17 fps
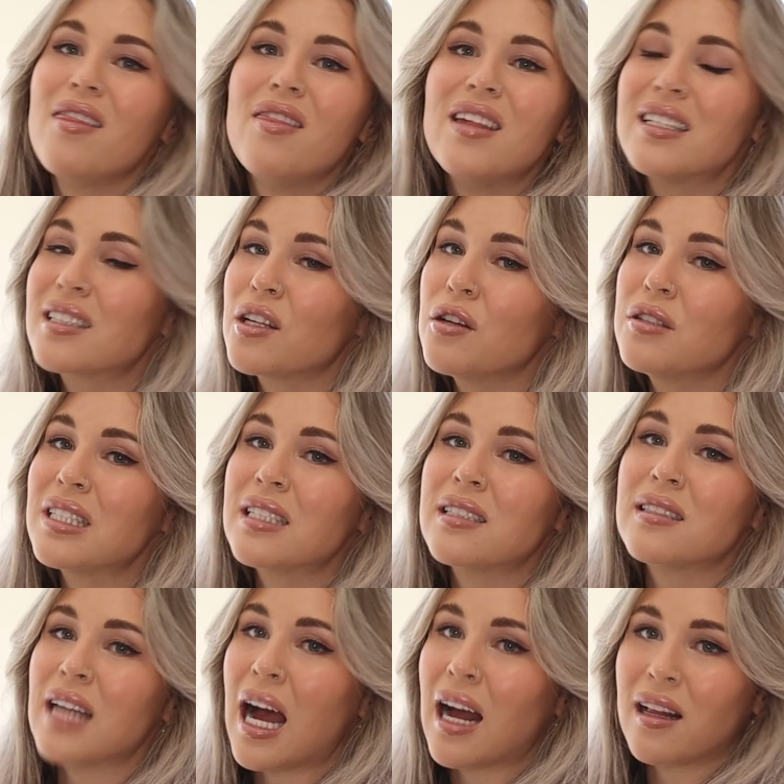This goes
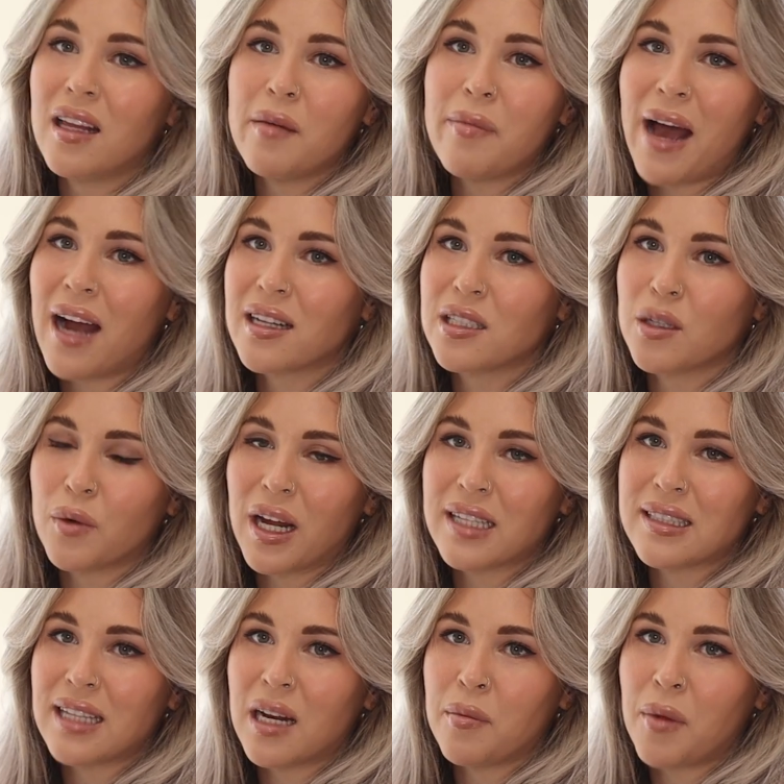exactly back to what I
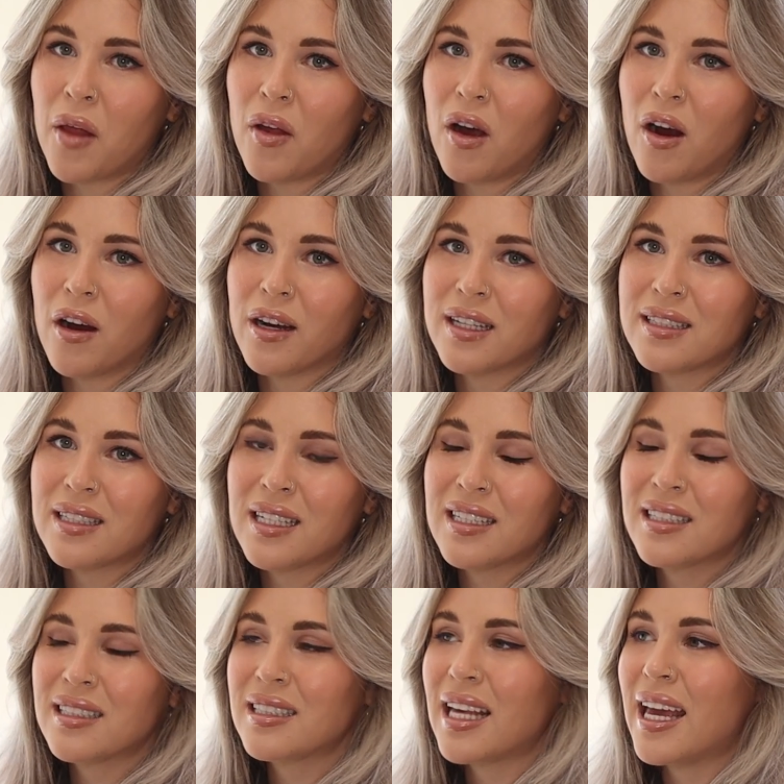said about the
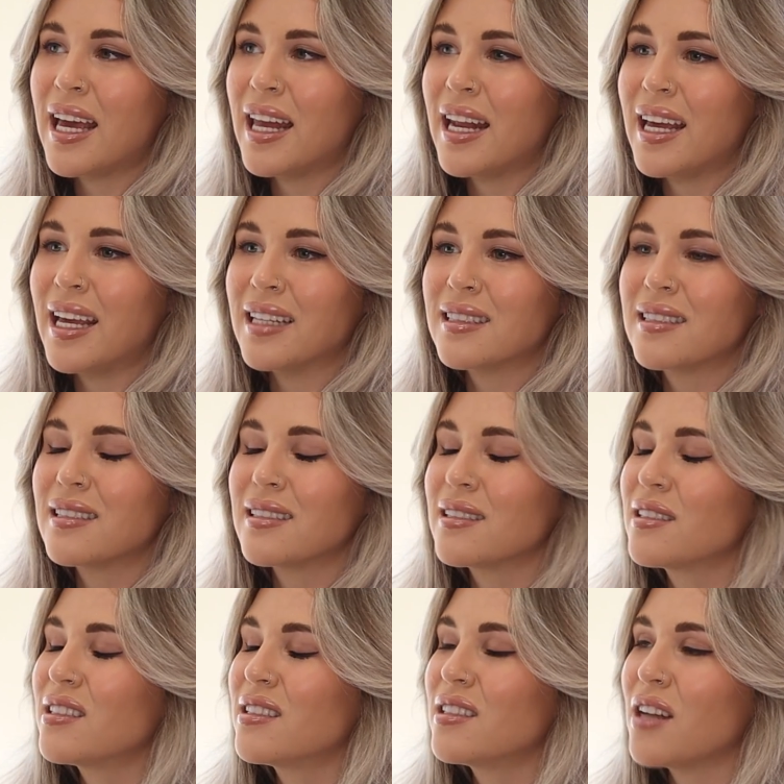harnesses, and it's
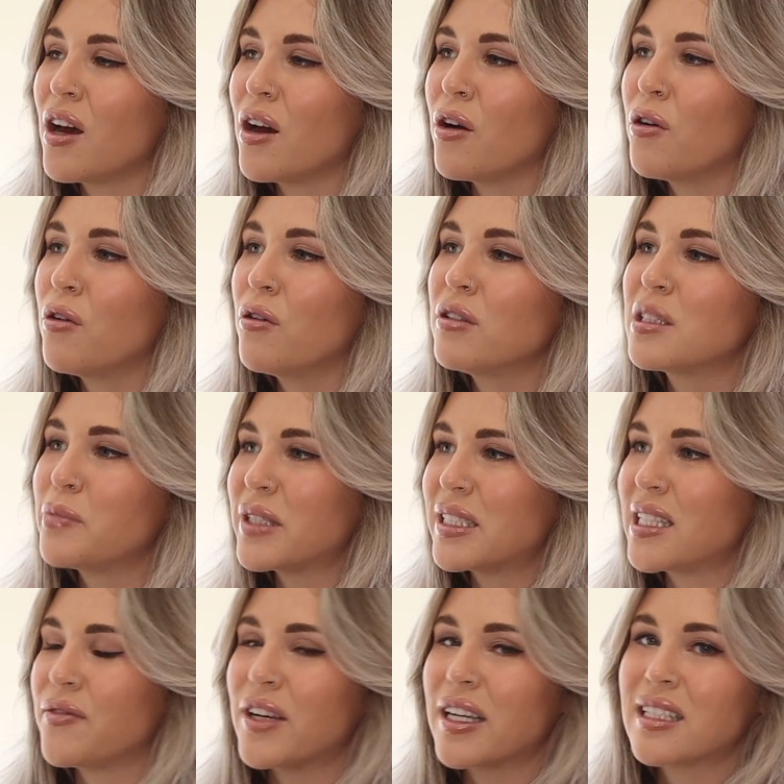so
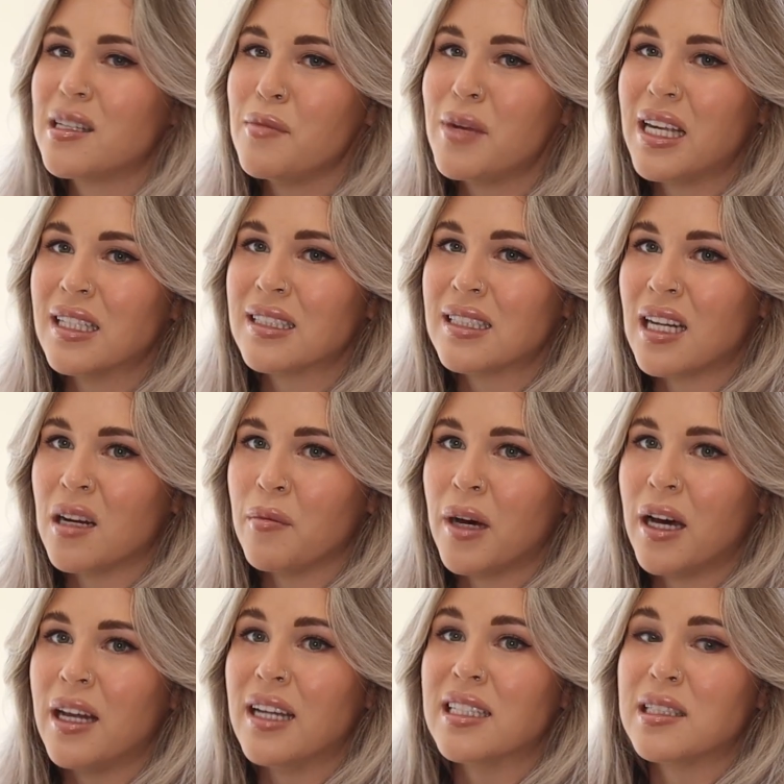specific to me and
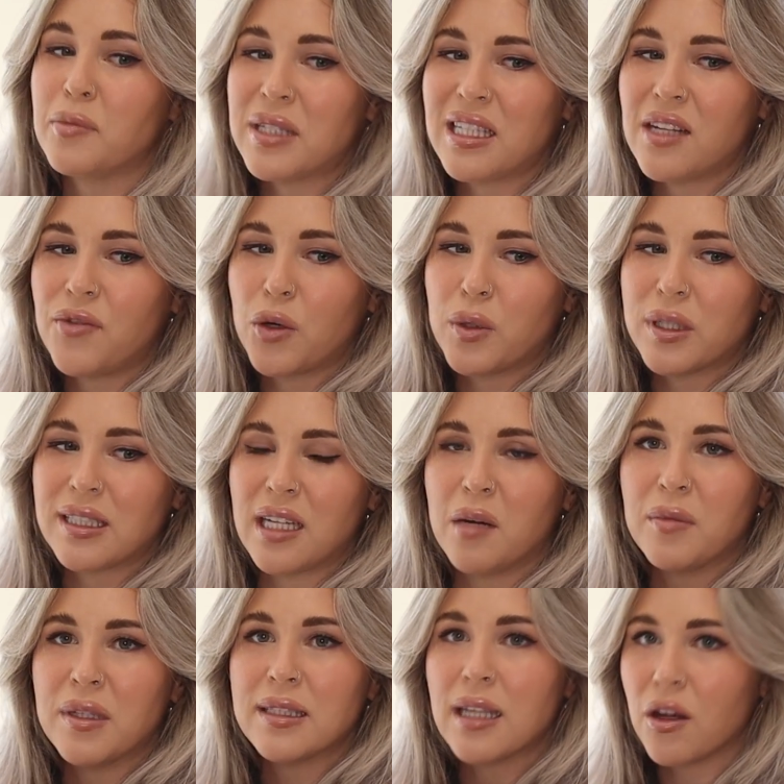Cinnabun, and specific with
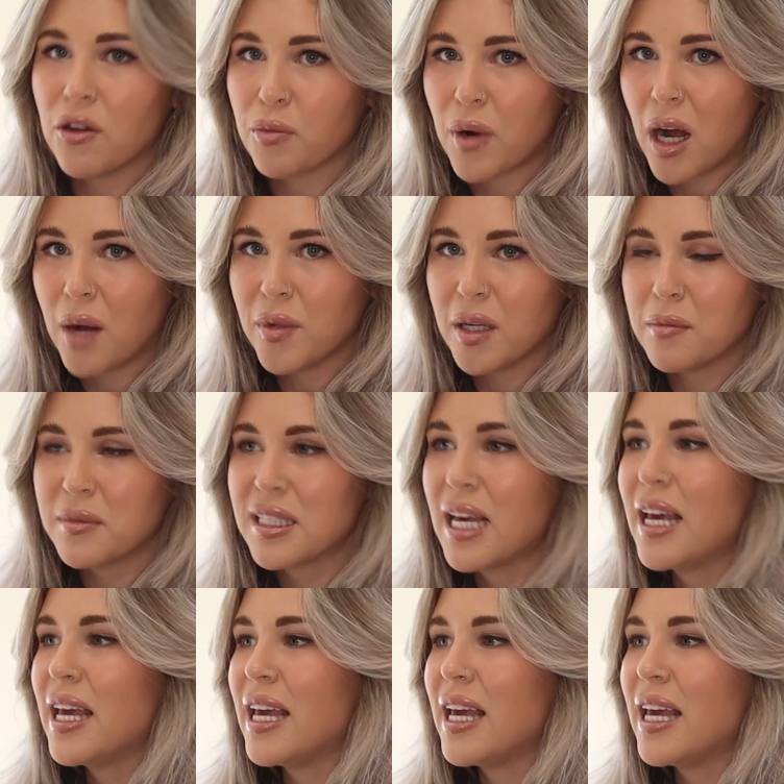Cinnabun's health problems,